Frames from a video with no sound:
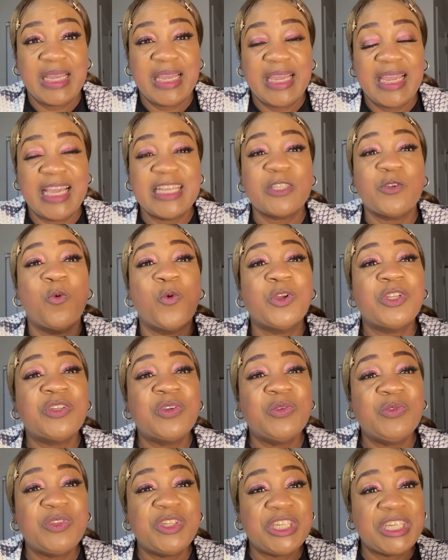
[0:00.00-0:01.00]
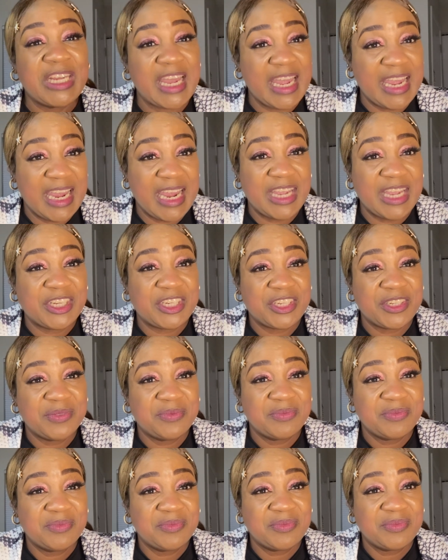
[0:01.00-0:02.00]
is going to change
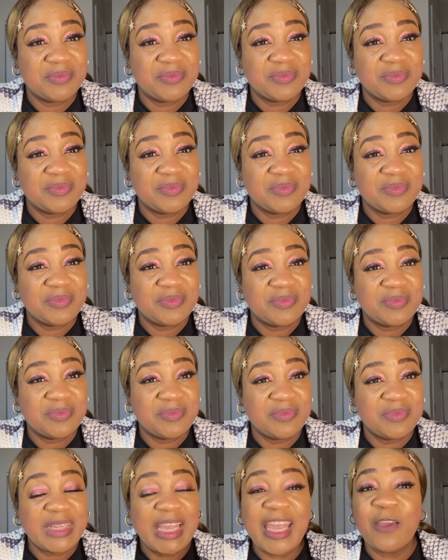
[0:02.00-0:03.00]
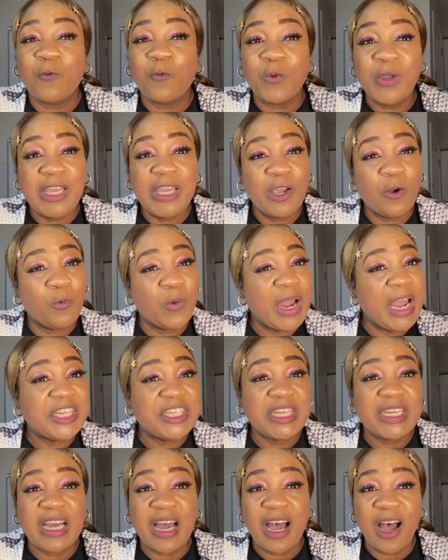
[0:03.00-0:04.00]
and
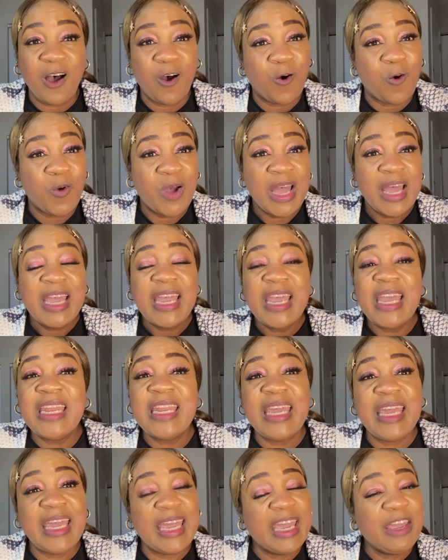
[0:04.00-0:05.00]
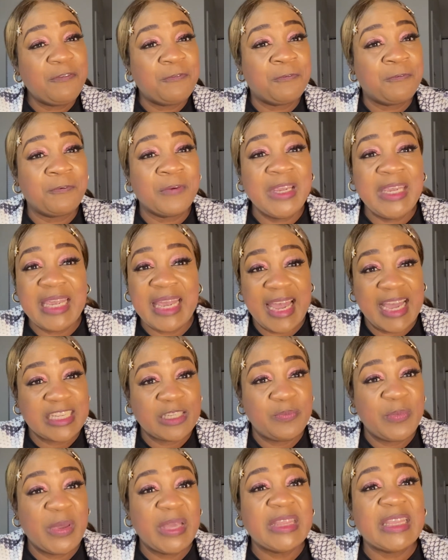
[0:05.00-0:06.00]
rearrange it all in every
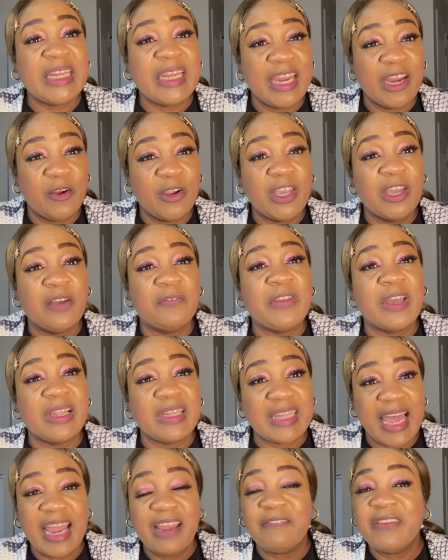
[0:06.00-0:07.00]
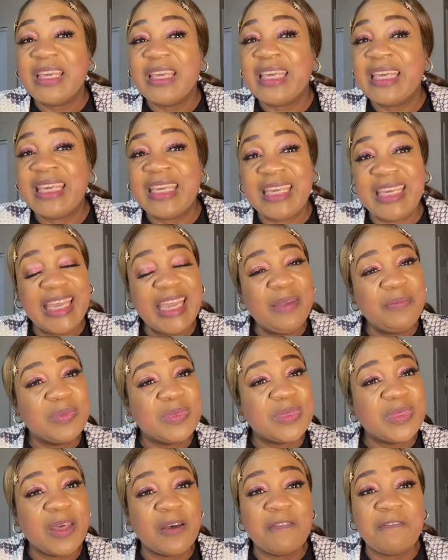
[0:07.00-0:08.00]
aspect and area of your life.
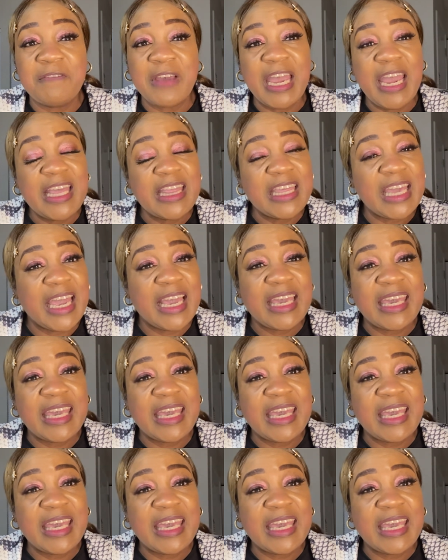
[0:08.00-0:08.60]
Keep the faith and